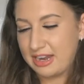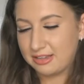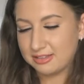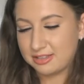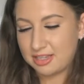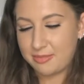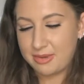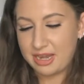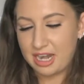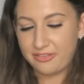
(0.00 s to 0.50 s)
So
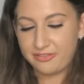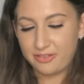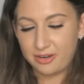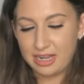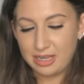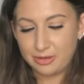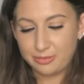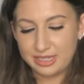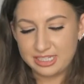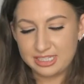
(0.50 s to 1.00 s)
I mean, I feel
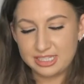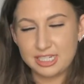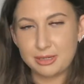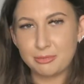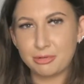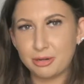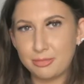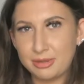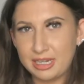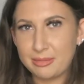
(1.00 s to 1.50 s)
like we should
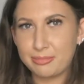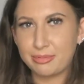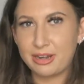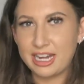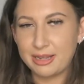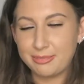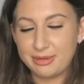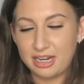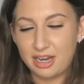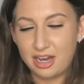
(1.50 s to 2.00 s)
probably break
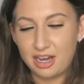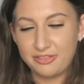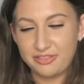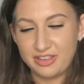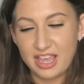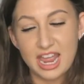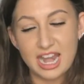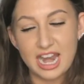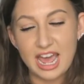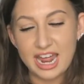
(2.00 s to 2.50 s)
them in half
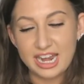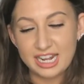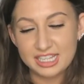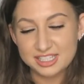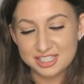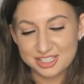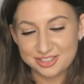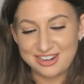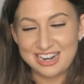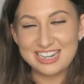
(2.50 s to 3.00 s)
again and
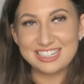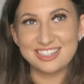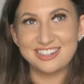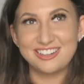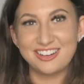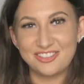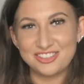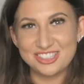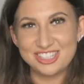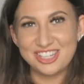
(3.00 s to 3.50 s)
scratch another